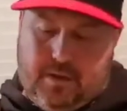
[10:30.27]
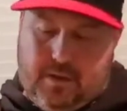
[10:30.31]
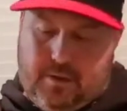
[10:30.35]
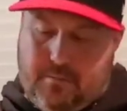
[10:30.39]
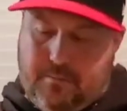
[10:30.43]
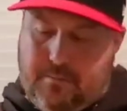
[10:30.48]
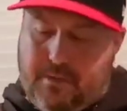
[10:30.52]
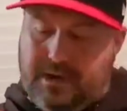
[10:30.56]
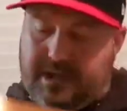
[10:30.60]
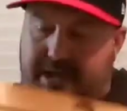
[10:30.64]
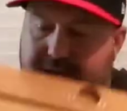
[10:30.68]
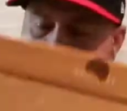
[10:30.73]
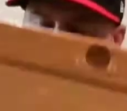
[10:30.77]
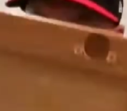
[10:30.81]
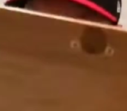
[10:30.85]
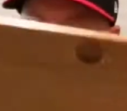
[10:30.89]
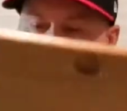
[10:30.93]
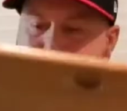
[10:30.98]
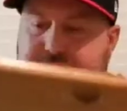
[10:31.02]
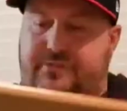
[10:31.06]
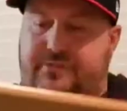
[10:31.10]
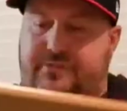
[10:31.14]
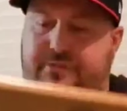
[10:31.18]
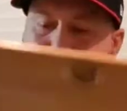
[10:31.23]
But
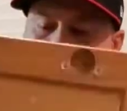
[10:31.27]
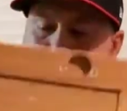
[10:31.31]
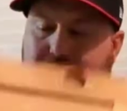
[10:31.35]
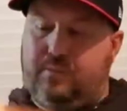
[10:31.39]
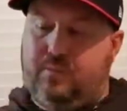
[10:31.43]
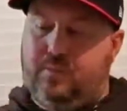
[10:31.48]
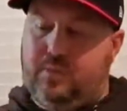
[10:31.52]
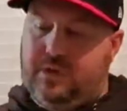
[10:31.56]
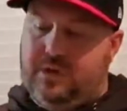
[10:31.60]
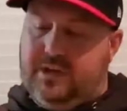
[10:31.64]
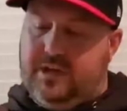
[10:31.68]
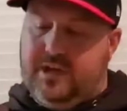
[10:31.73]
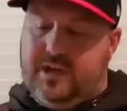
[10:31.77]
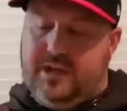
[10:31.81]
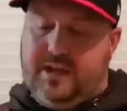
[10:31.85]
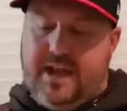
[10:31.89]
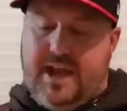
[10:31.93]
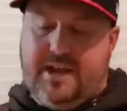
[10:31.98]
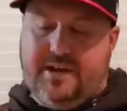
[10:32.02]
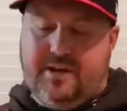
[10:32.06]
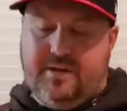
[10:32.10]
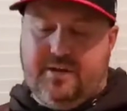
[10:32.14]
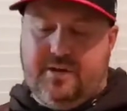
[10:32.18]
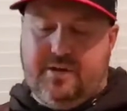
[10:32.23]
yes, when you get
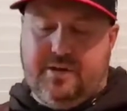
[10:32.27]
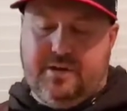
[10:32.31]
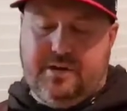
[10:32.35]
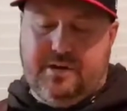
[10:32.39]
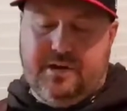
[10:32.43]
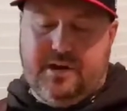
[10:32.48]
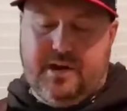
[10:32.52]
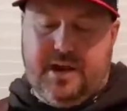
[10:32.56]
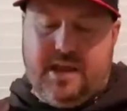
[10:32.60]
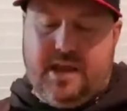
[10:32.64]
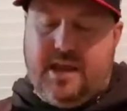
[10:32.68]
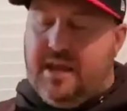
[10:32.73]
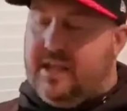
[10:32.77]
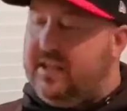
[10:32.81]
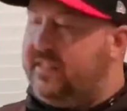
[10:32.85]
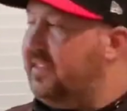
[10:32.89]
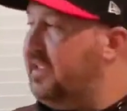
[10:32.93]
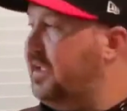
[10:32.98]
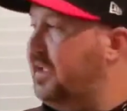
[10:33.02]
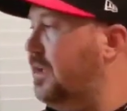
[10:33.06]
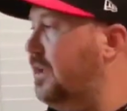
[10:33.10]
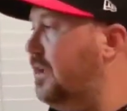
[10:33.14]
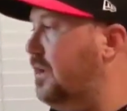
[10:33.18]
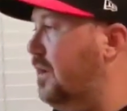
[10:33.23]
that done,
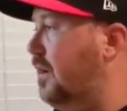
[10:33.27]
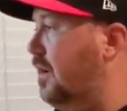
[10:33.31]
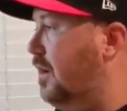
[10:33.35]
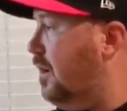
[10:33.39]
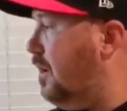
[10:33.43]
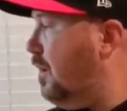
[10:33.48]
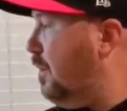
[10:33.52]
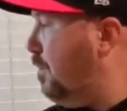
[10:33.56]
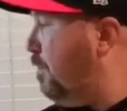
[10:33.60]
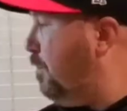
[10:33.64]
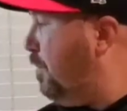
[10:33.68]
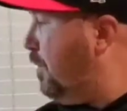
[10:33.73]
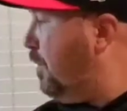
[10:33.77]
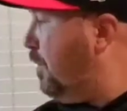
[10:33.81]
then put